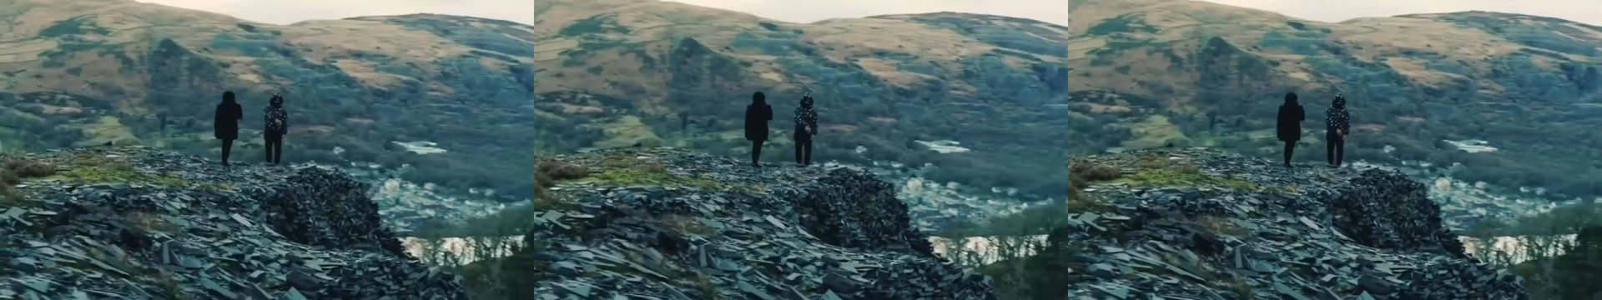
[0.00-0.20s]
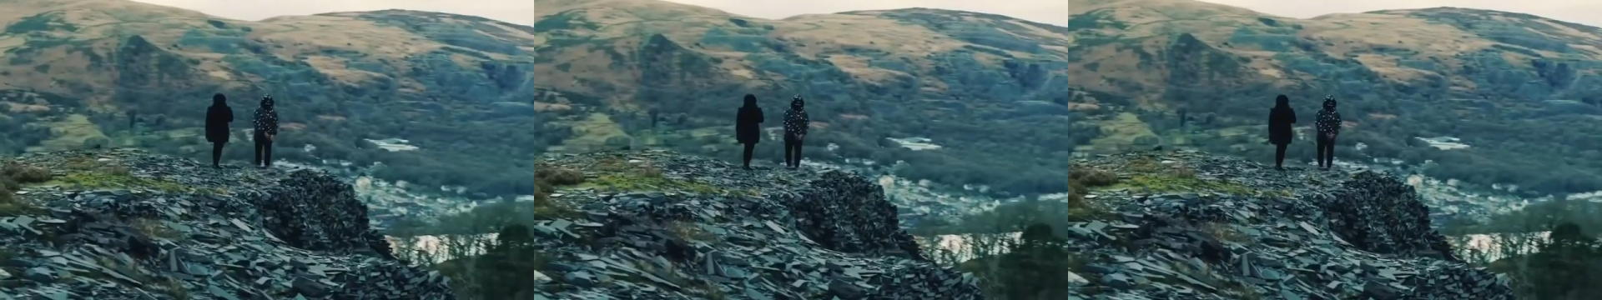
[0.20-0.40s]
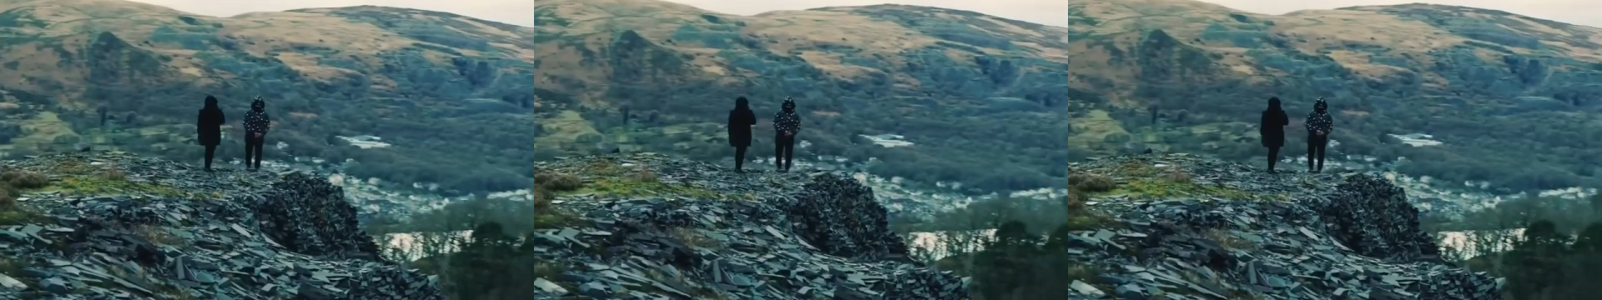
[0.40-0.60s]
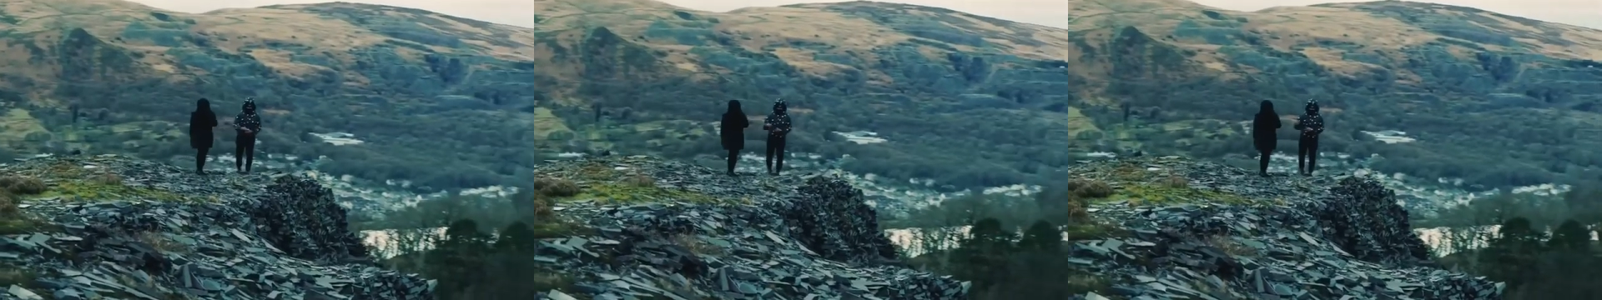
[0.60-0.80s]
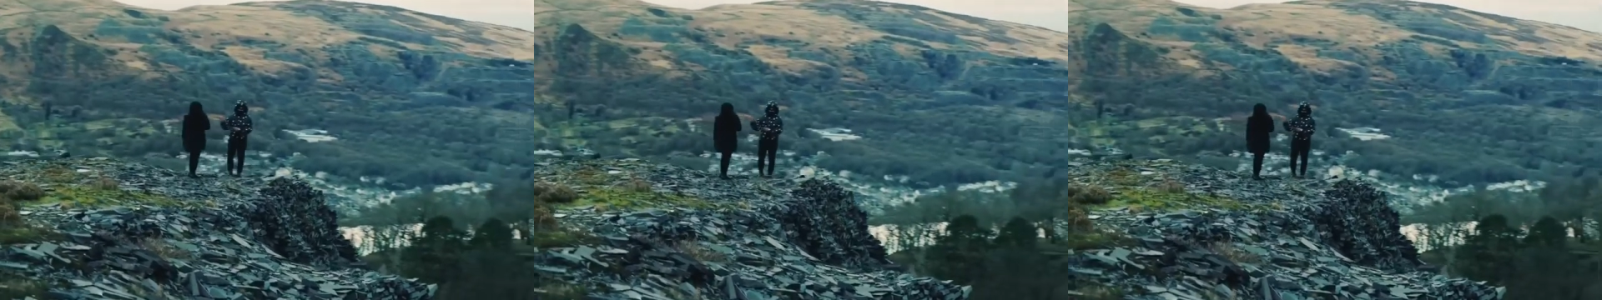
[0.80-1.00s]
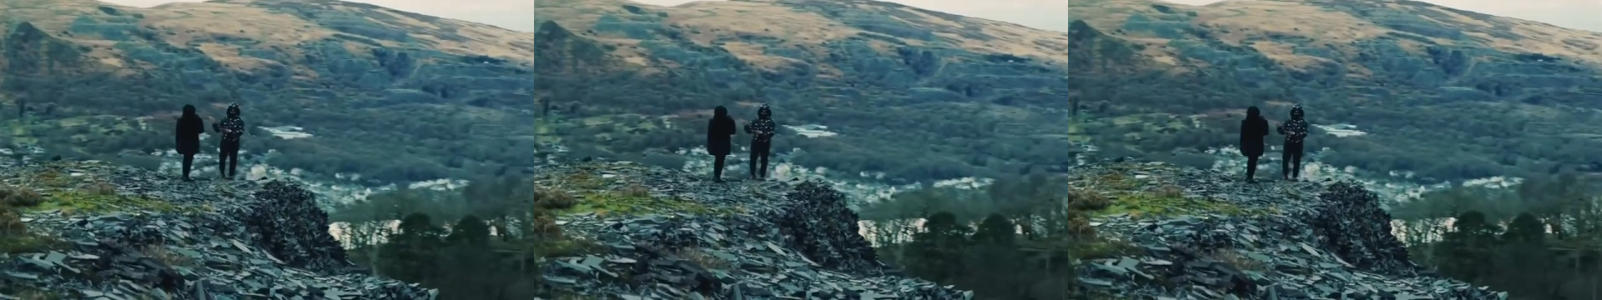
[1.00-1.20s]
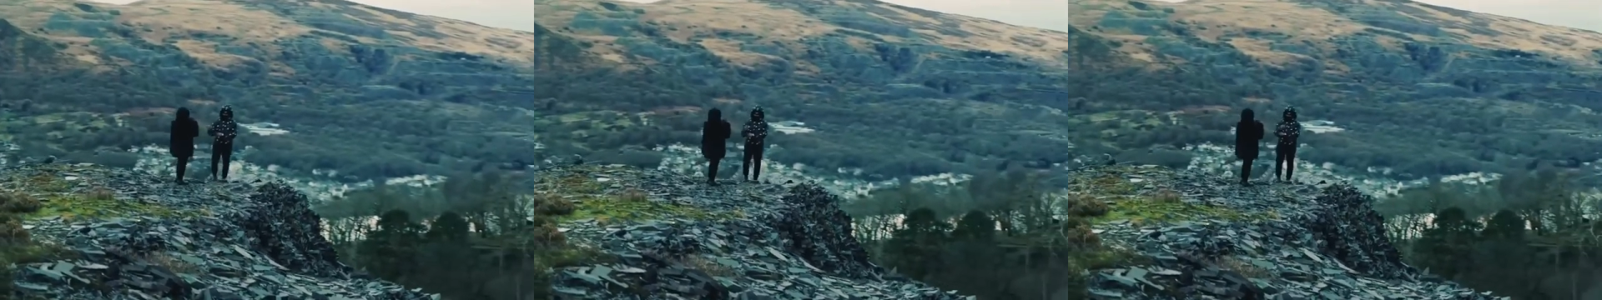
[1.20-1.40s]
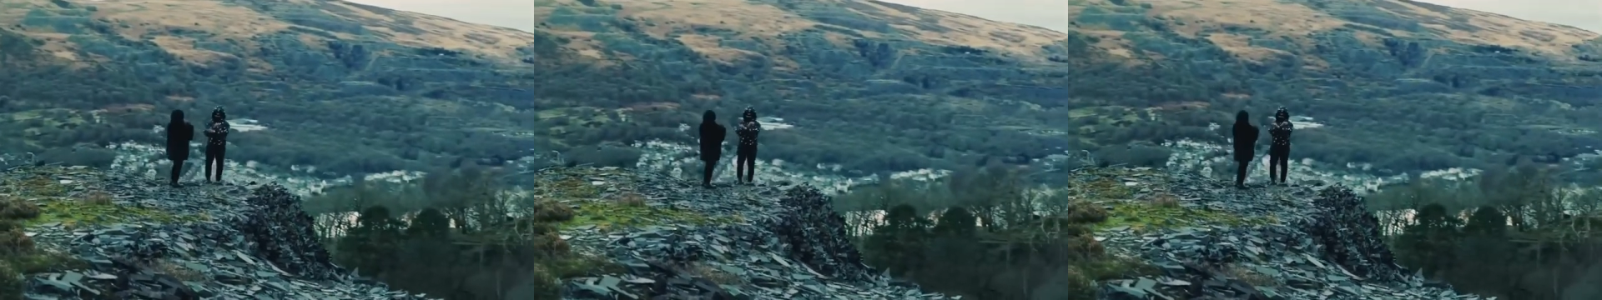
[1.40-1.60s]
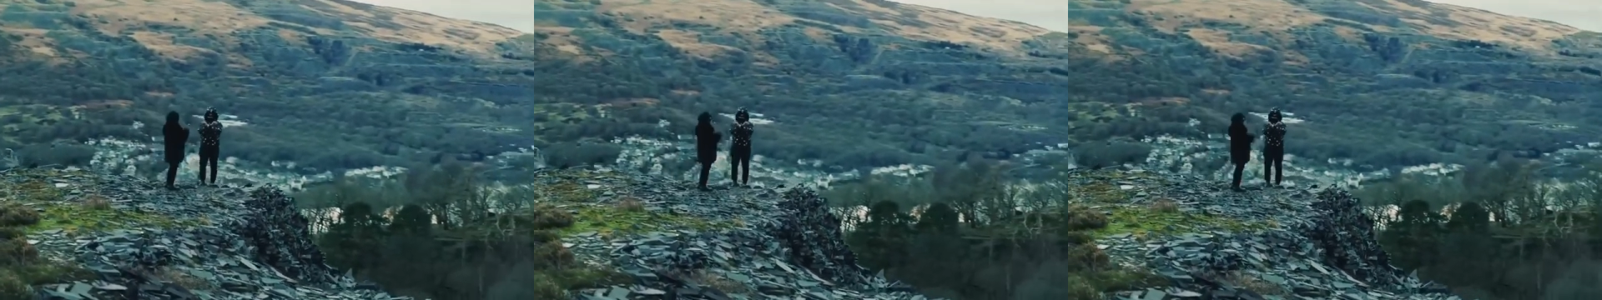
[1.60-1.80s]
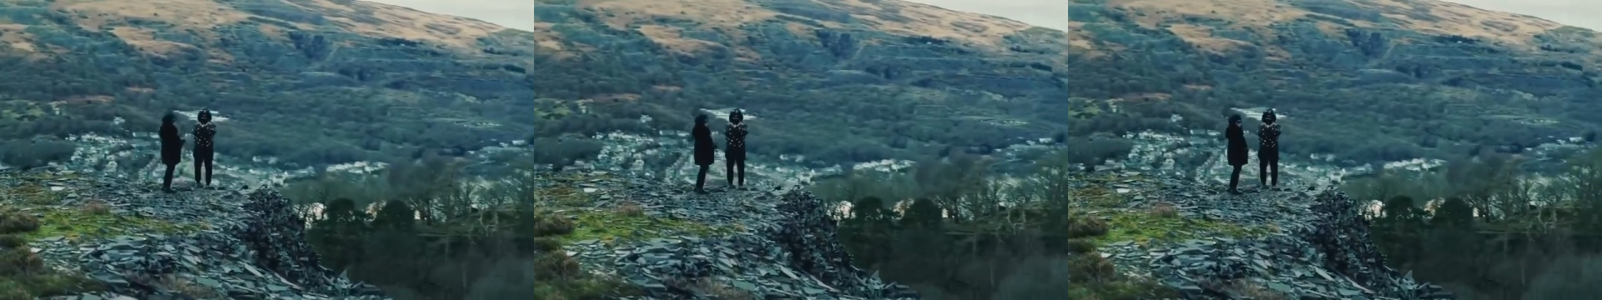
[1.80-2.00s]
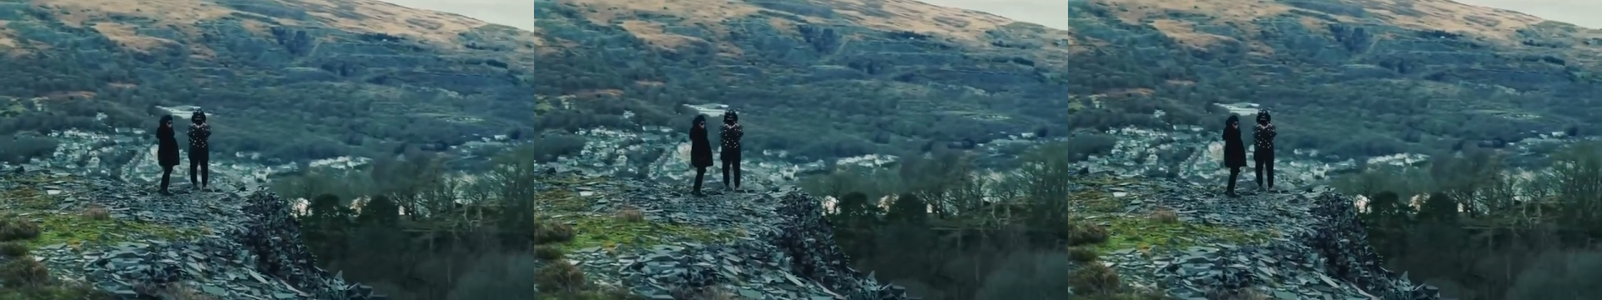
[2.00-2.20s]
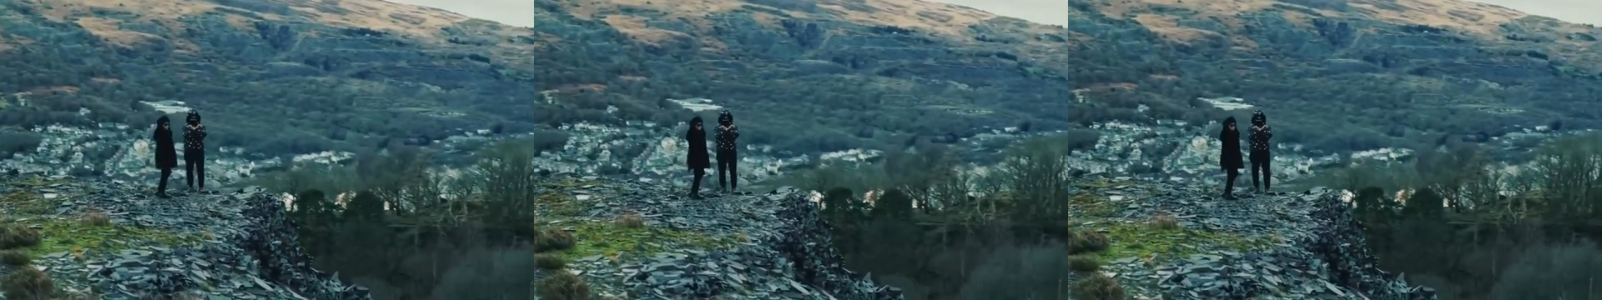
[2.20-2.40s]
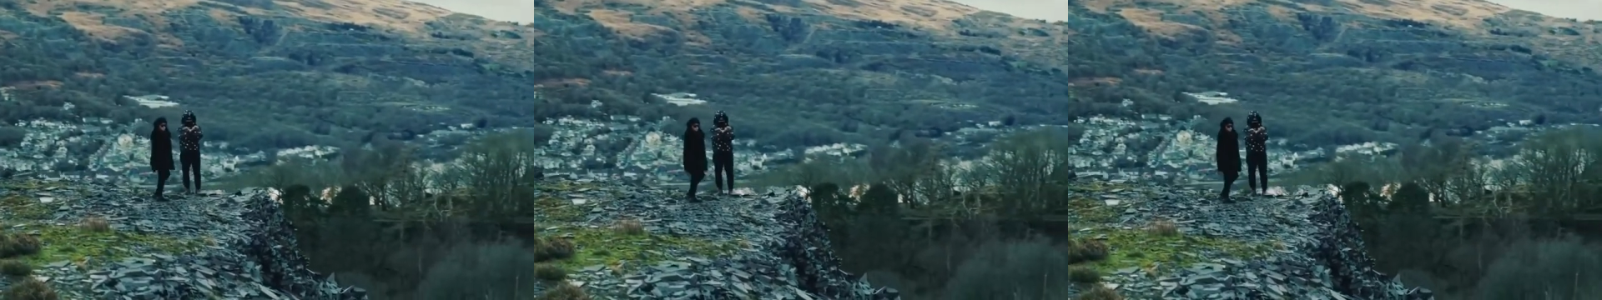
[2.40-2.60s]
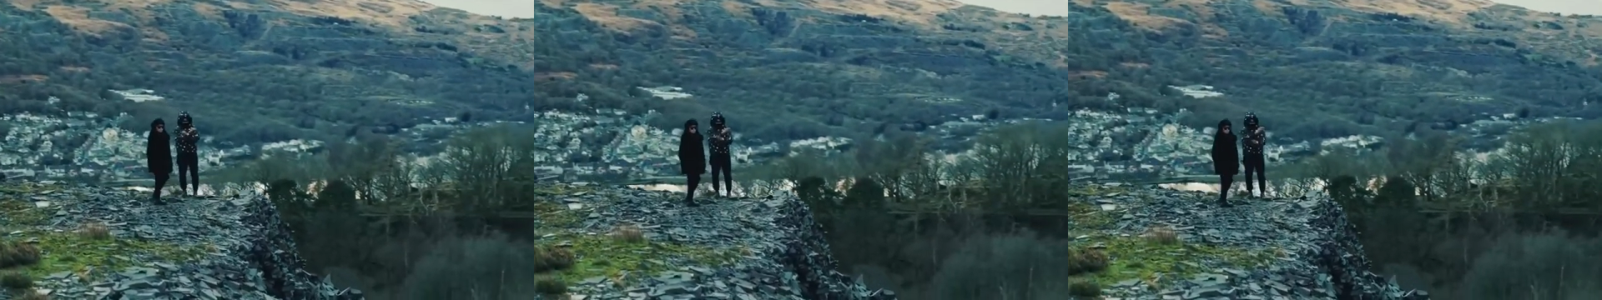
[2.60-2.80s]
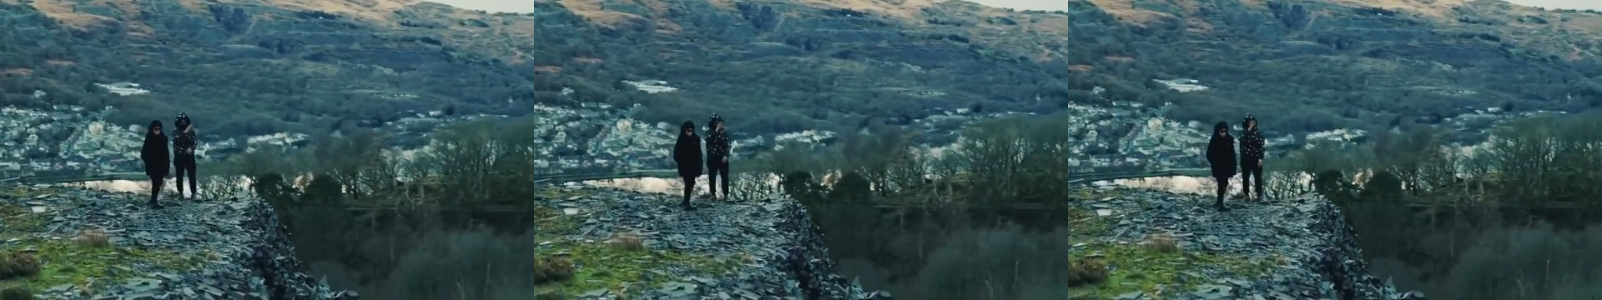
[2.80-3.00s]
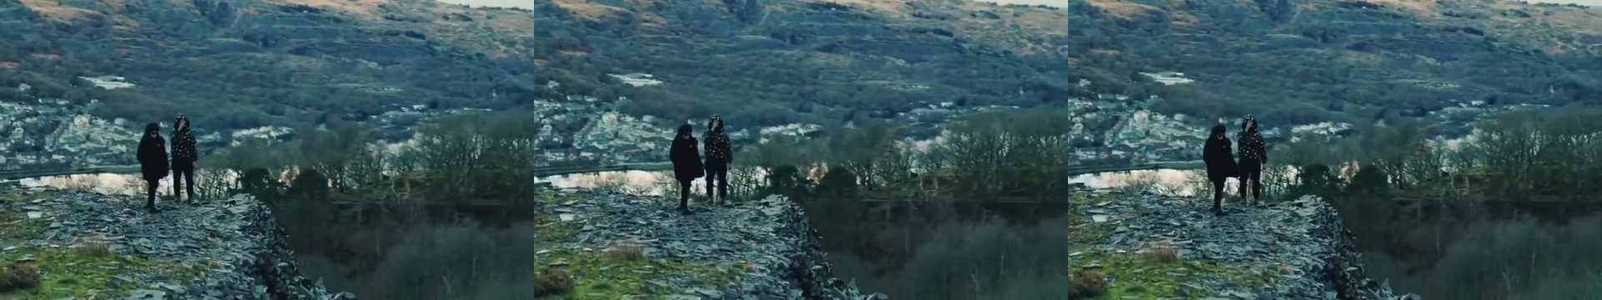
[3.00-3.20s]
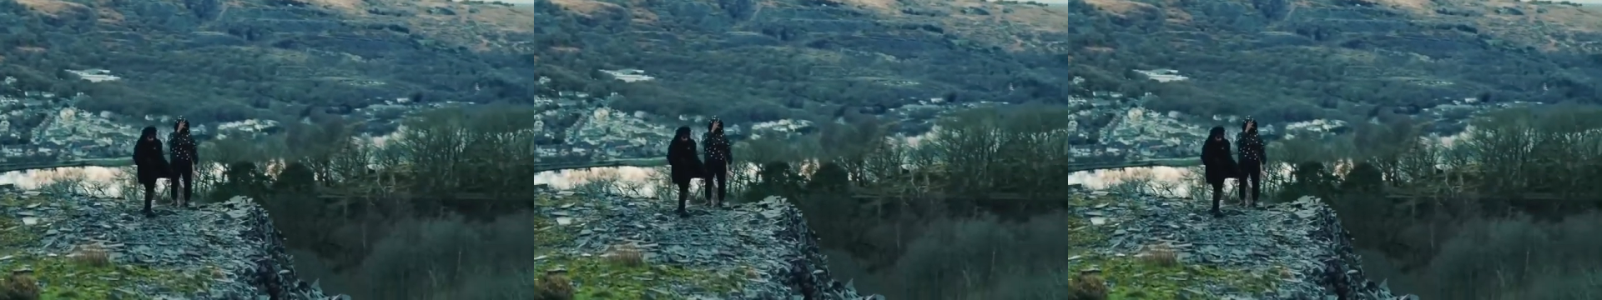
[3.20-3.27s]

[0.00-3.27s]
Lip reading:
Nobody's mouth can be seen.